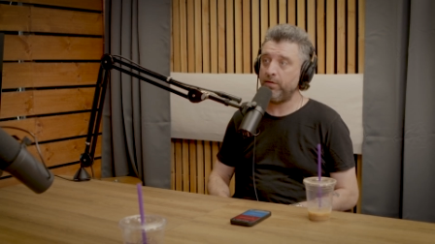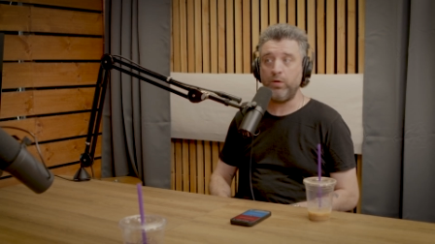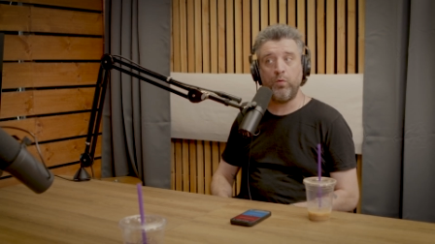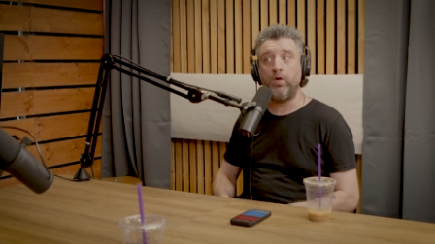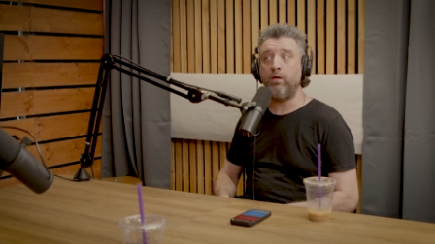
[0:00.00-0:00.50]

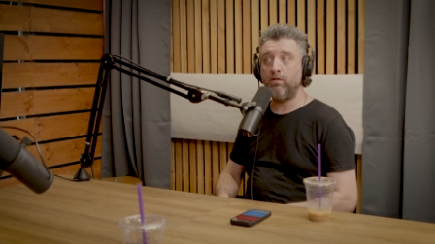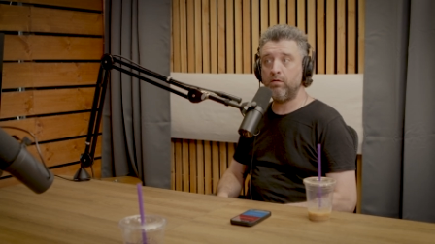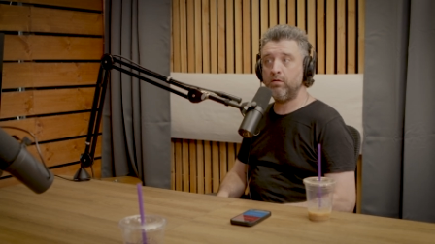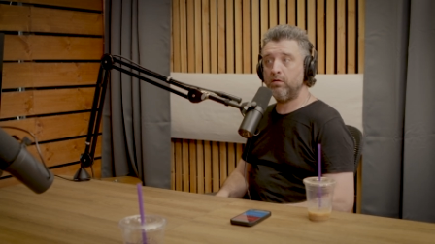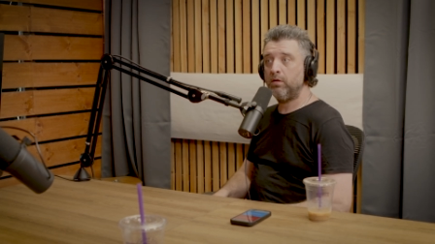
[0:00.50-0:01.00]
You would.
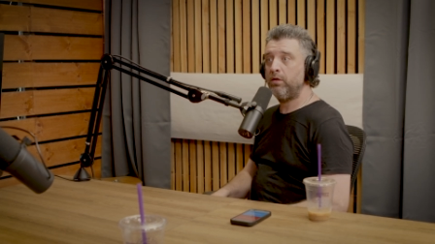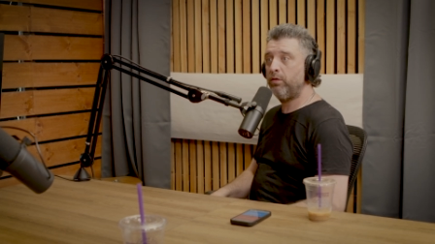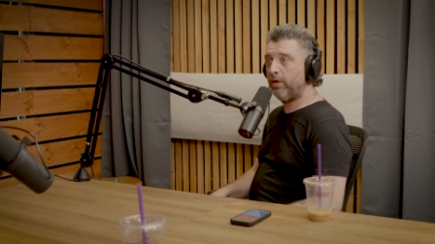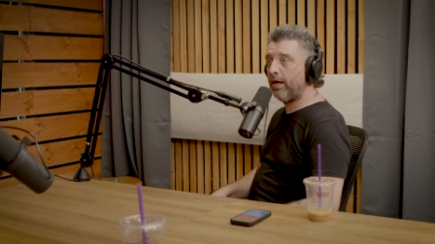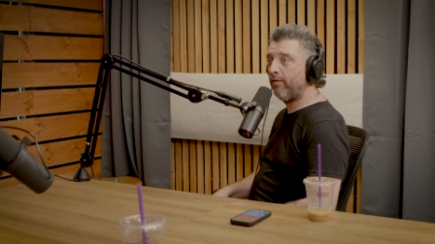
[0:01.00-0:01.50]

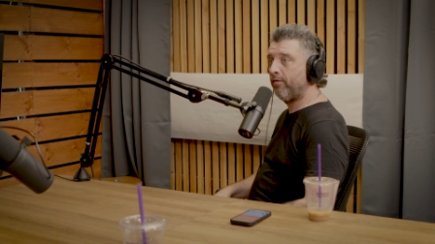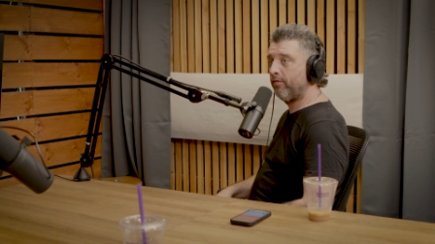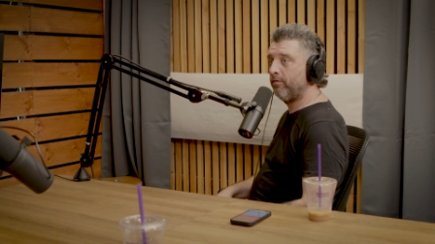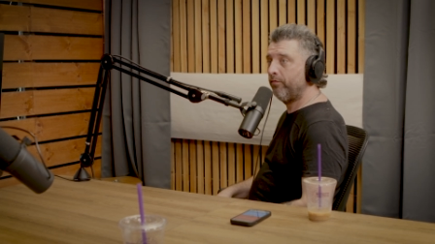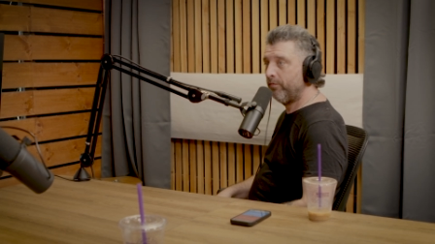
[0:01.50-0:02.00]
You would have
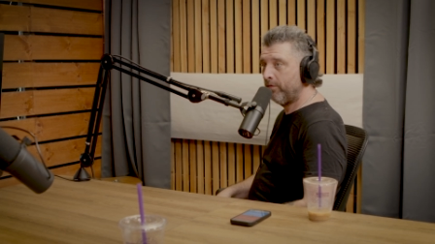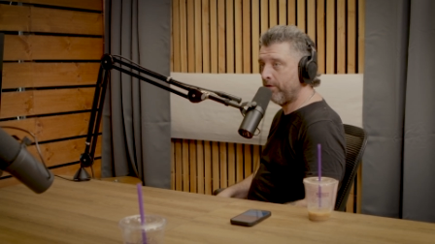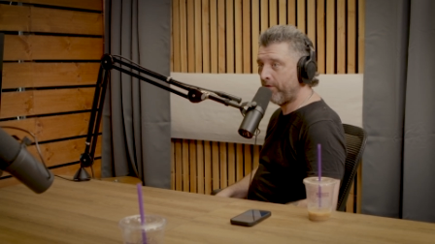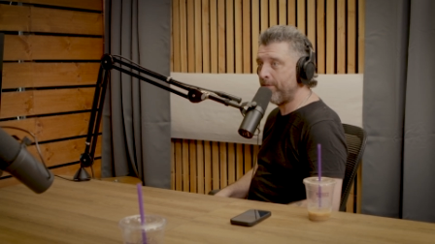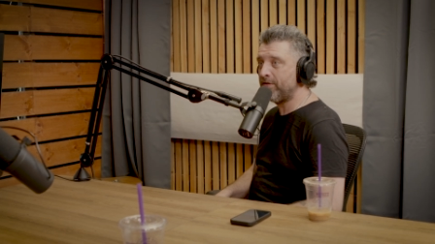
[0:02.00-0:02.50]
the
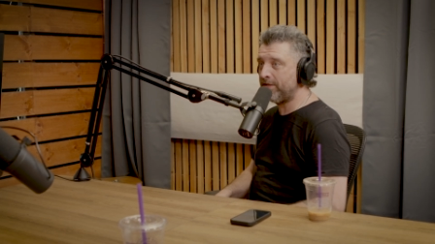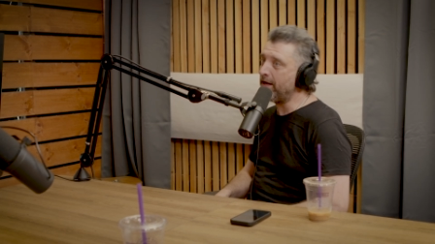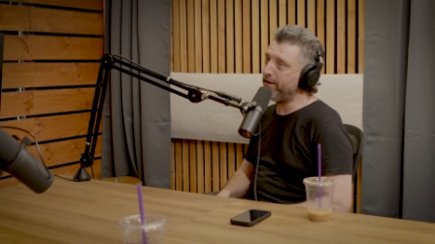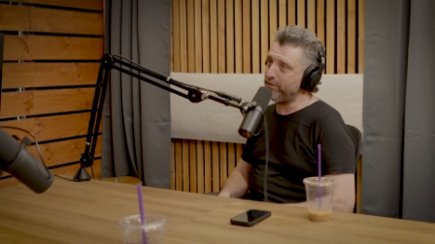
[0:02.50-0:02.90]
famous Italian